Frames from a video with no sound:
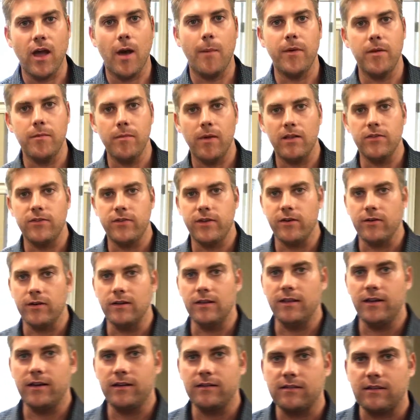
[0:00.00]
in the coming months here
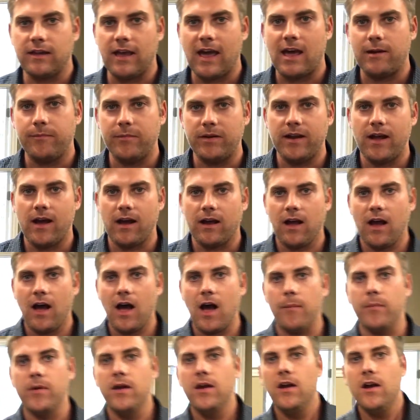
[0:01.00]
at
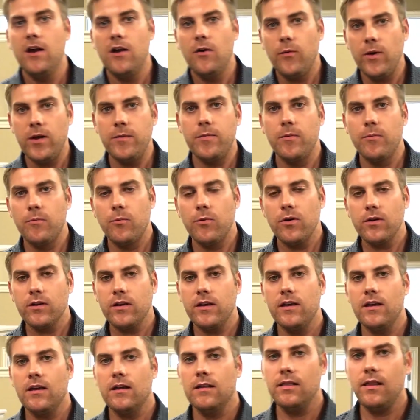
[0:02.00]
linuxacademy.com. We've been
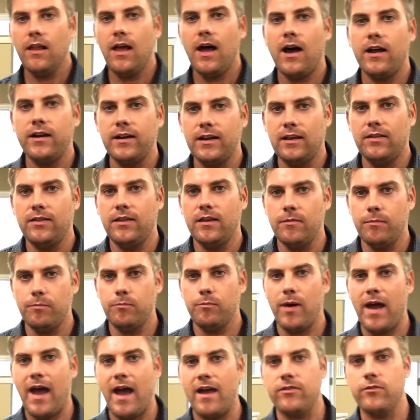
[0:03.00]
working a lot in the
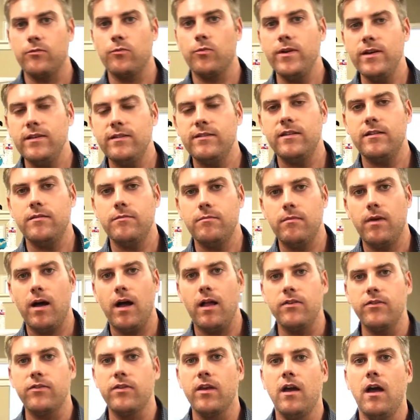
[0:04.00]
past recent
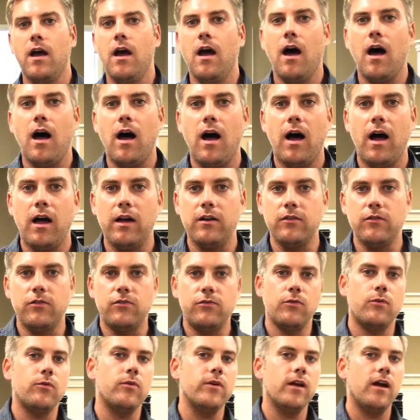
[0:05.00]
months on
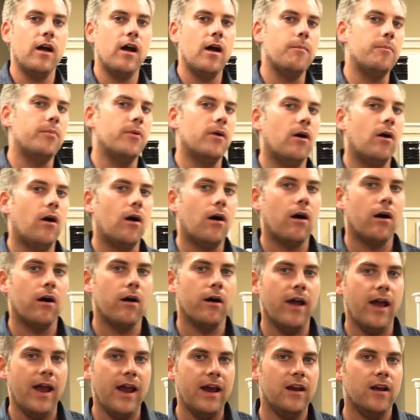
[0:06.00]
shoring up
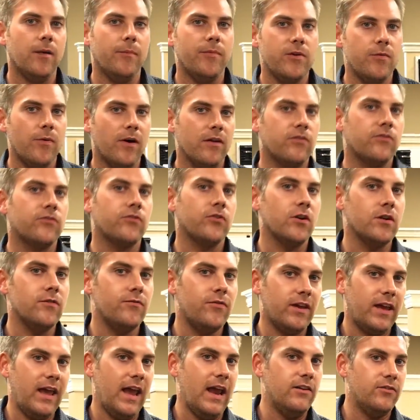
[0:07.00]
our AWS
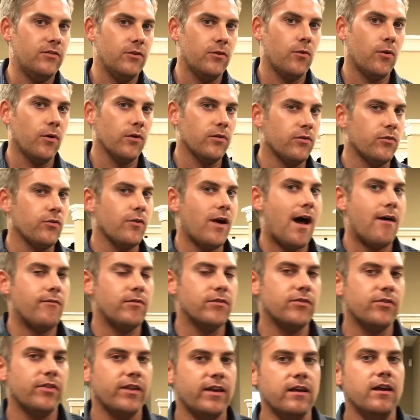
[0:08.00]
certification courses. So
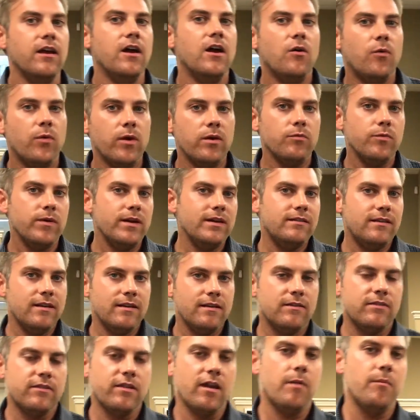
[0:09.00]
obviously we
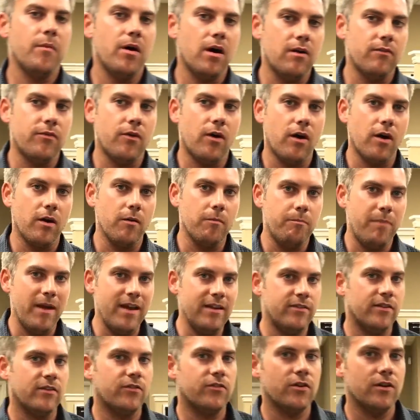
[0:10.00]
redid some of our
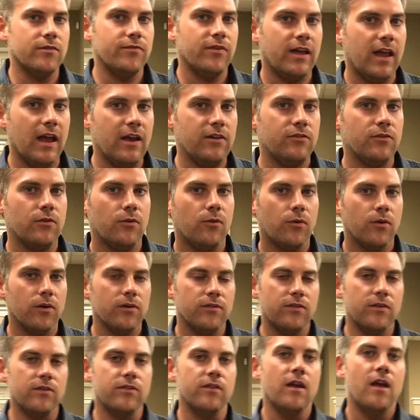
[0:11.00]
basic certification
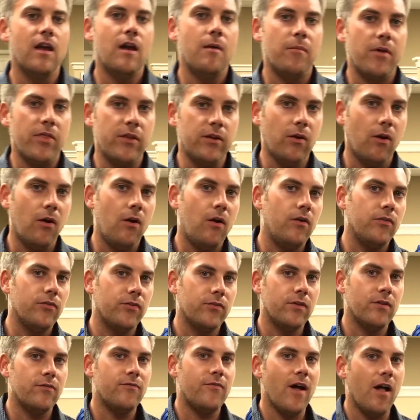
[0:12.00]
courses, but then
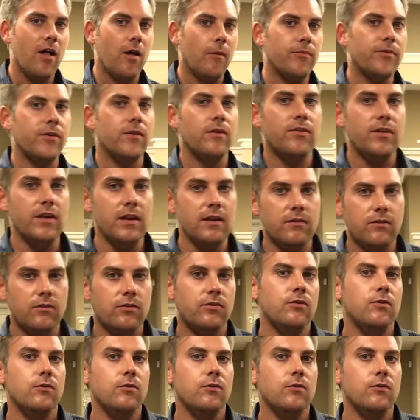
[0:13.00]
also developed the